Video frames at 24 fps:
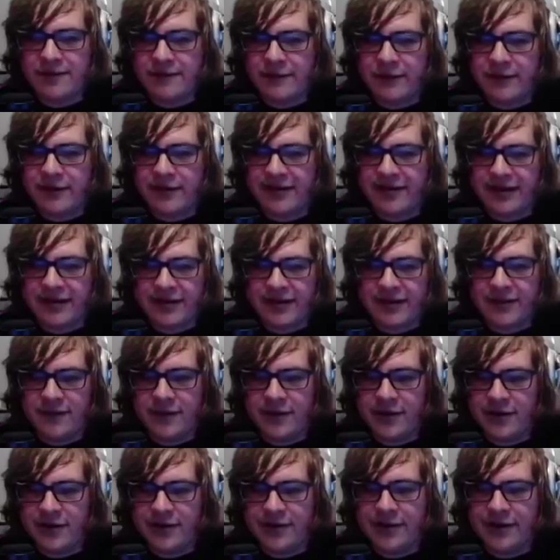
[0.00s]
if he freezes you, it's
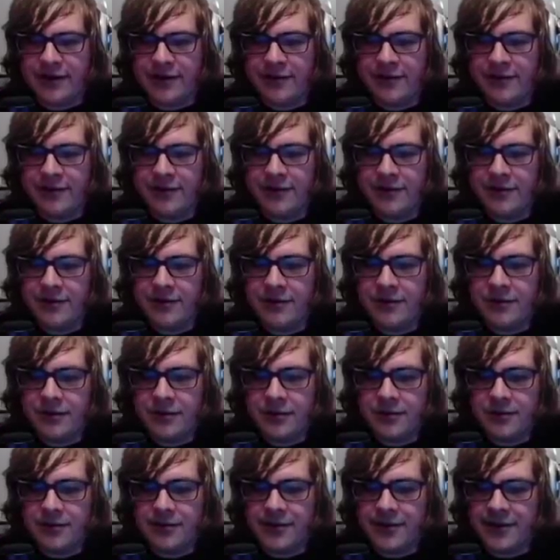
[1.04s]
very slow.
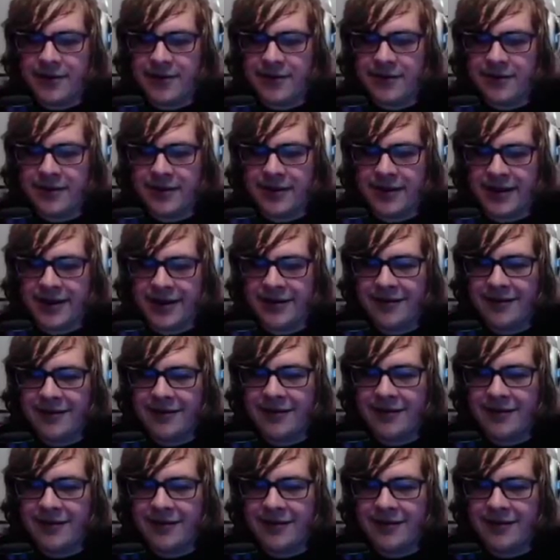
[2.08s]
But, yeah.